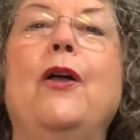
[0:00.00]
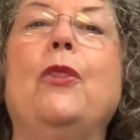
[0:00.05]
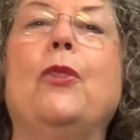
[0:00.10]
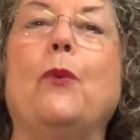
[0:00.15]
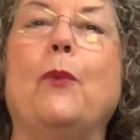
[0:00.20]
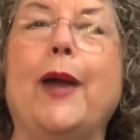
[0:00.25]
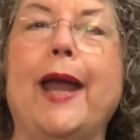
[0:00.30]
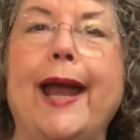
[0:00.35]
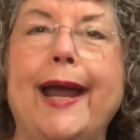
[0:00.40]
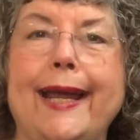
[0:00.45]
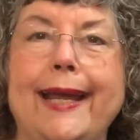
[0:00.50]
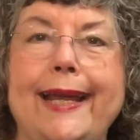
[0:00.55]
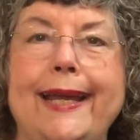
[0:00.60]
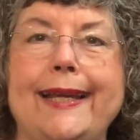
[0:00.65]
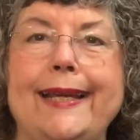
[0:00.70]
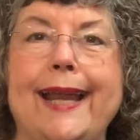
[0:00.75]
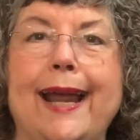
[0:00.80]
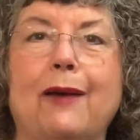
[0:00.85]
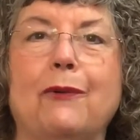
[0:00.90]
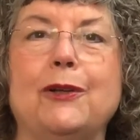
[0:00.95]
The way I
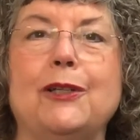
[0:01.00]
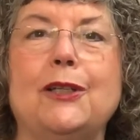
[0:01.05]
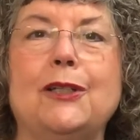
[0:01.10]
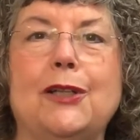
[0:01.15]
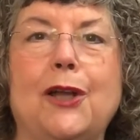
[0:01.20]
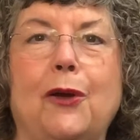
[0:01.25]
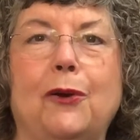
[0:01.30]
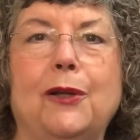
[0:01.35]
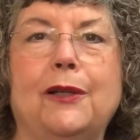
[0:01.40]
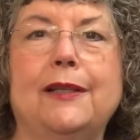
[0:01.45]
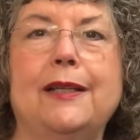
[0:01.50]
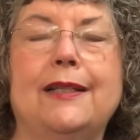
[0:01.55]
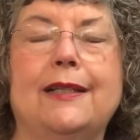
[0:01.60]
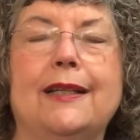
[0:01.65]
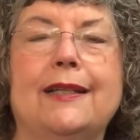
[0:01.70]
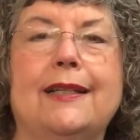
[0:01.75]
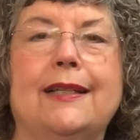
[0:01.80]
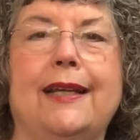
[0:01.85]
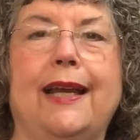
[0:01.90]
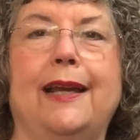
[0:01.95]
eat now is totally
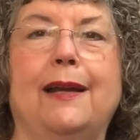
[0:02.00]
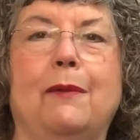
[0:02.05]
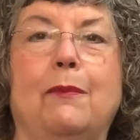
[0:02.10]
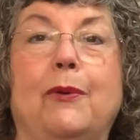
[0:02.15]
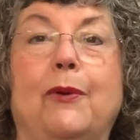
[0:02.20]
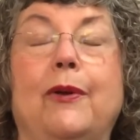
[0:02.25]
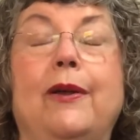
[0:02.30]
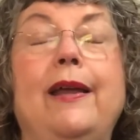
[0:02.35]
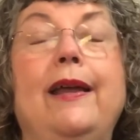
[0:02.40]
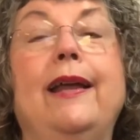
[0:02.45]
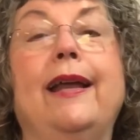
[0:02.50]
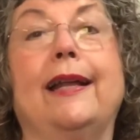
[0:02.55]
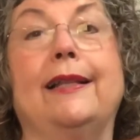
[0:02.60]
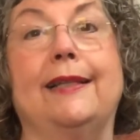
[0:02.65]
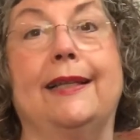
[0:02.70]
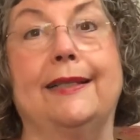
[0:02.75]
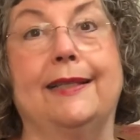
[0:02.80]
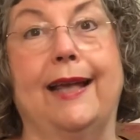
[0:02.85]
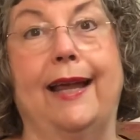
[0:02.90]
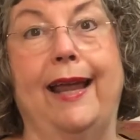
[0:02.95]
sustainable, and
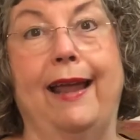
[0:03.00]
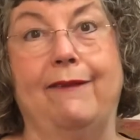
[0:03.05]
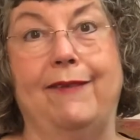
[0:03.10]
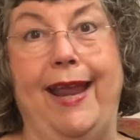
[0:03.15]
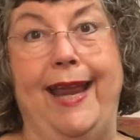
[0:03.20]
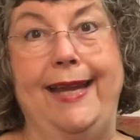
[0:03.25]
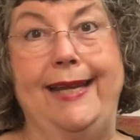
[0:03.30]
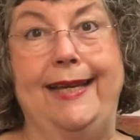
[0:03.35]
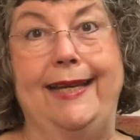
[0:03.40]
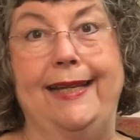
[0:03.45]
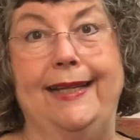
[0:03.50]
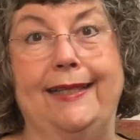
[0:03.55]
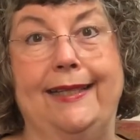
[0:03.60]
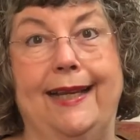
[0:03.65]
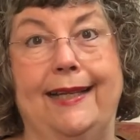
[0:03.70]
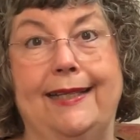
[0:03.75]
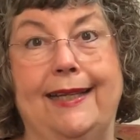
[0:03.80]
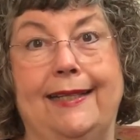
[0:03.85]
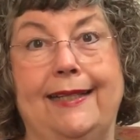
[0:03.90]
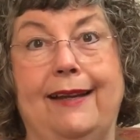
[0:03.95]
since I have 18
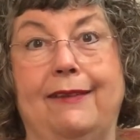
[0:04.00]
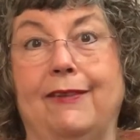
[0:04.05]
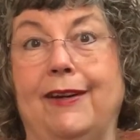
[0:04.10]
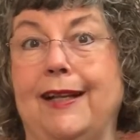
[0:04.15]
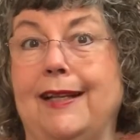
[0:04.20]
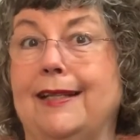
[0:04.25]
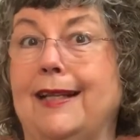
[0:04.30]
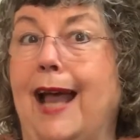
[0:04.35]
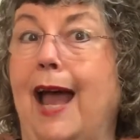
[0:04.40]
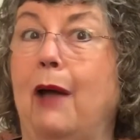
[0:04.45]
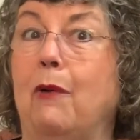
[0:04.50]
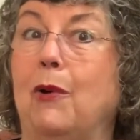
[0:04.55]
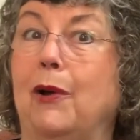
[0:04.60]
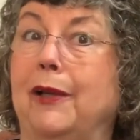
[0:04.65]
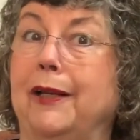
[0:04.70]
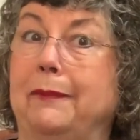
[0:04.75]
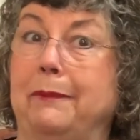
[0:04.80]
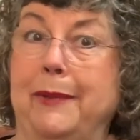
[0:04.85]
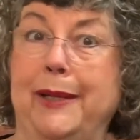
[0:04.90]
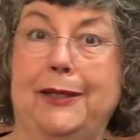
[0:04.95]
sensitivities, I will
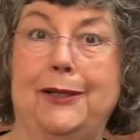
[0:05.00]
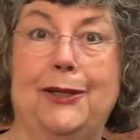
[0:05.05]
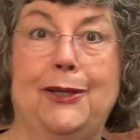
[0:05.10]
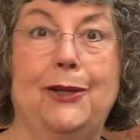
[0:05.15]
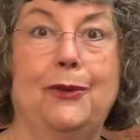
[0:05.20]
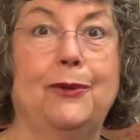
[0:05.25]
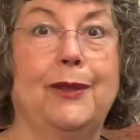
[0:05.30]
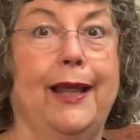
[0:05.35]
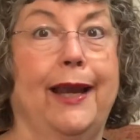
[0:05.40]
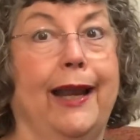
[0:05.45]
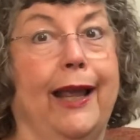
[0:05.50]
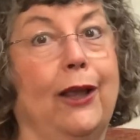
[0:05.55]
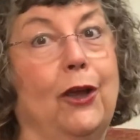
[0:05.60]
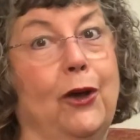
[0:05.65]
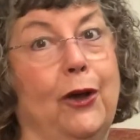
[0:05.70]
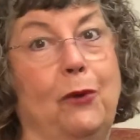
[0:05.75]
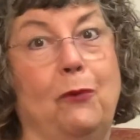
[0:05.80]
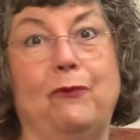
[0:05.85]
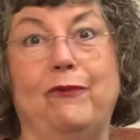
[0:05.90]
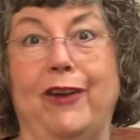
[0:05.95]
admit to you that I
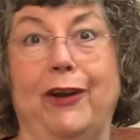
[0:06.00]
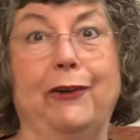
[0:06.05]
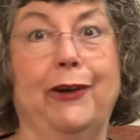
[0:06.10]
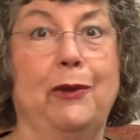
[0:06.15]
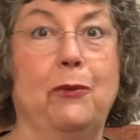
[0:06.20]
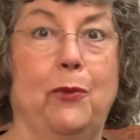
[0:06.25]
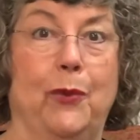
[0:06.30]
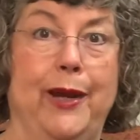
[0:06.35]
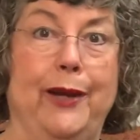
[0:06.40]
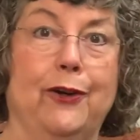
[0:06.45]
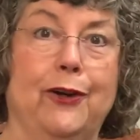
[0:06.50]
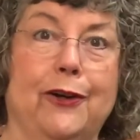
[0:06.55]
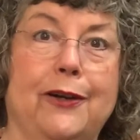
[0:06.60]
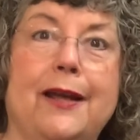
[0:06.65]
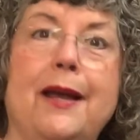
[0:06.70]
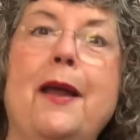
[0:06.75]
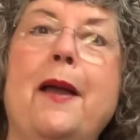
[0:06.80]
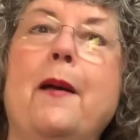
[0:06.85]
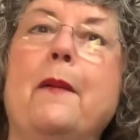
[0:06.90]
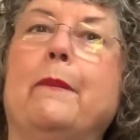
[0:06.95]
cook very weird,
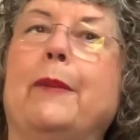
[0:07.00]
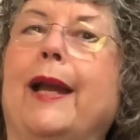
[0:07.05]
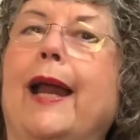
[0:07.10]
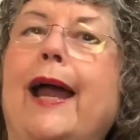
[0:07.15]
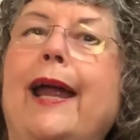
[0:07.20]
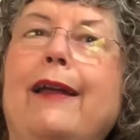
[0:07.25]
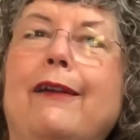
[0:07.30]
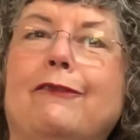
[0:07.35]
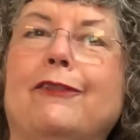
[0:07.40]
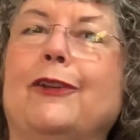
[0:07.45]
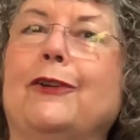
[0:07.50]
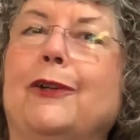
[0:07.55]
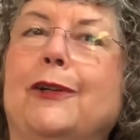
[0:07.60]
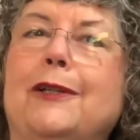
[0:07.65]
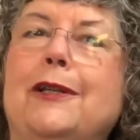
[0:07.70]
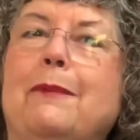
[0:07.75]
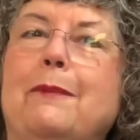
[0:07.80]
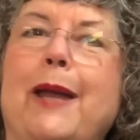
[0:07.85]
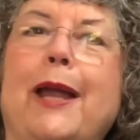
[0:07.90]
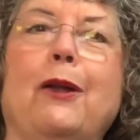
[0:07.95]
but I have learned
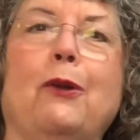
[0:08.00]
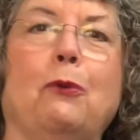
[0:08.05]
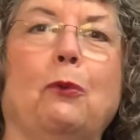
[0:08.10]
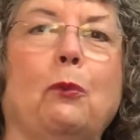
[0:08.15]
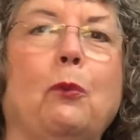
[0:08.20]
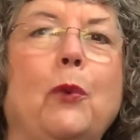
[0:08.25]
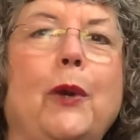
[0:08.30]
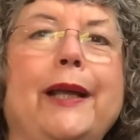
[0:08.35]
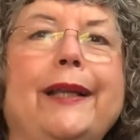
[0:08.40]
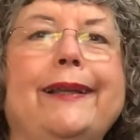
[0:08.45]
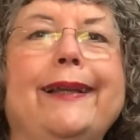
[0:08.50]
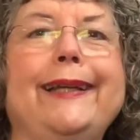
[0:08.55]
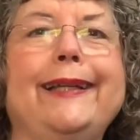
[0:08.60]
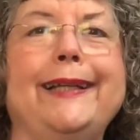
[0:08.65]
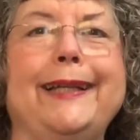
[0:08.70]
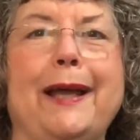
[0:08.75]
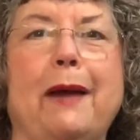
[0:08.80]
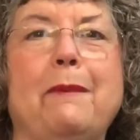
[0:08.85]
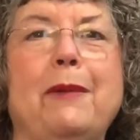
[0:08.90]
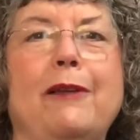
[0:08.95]
to make really
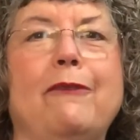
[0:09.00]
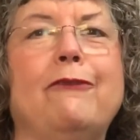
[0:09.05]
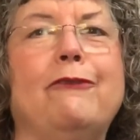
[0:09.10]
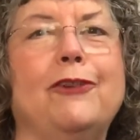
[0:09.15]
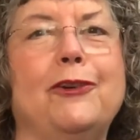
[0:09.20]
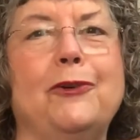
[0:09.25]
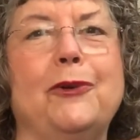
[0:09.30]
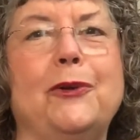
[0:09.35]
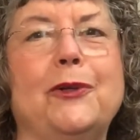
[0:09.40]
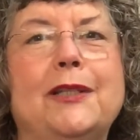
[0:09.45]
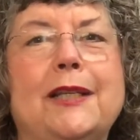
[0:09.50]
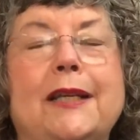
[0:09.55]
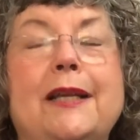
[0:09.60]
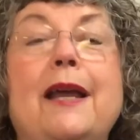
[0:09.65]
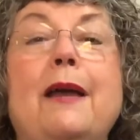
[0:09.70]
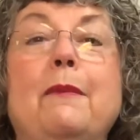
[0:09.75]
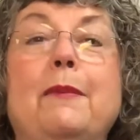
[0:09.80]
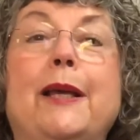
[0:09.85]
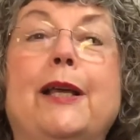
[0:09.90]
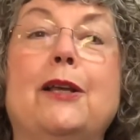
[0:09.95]
yummy foods
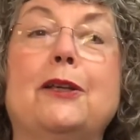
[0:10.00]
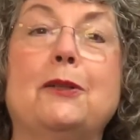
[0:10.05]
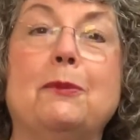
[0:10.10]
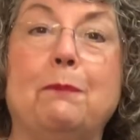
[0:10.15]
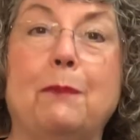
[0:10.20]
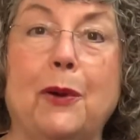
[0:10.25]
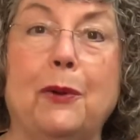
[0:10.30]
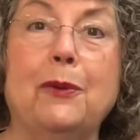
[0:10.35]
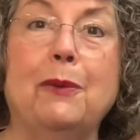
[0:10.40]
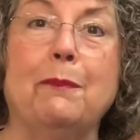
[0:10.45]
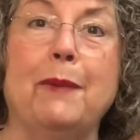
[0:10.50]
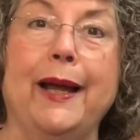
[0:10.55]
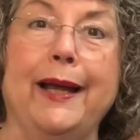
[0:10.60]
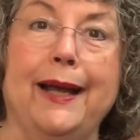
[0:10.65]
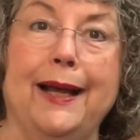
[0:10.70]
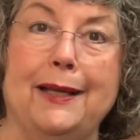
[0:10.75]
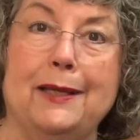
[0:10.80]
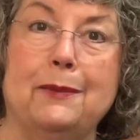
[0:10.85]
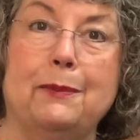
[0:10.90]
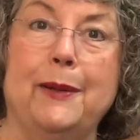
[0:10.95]
because both my
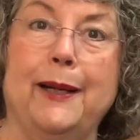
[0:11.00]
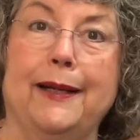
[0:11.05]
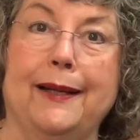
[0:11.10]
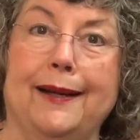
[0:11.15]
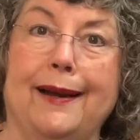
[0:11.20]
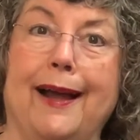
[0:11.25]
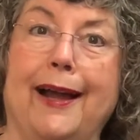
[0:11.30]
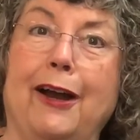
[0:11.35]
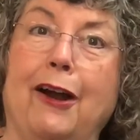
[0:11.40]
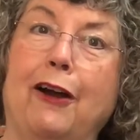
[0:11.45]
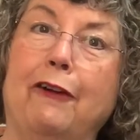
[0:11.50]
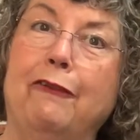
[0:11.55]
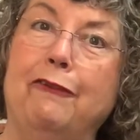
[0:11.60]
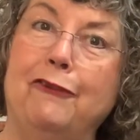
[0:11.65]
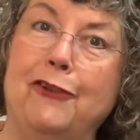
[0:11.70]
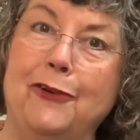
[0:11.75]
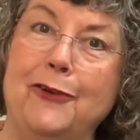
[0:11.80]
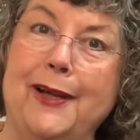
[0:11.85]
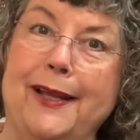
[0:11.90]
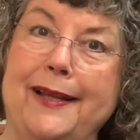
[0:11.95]
husband and I are
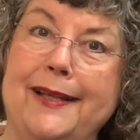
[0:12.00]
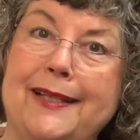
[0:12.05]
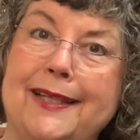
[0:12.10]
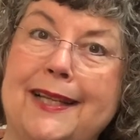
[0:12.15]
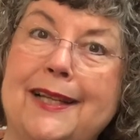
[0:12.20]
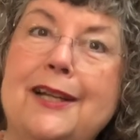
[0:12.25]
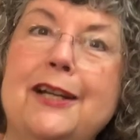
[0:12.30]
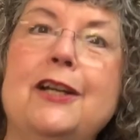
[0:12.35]
foodies.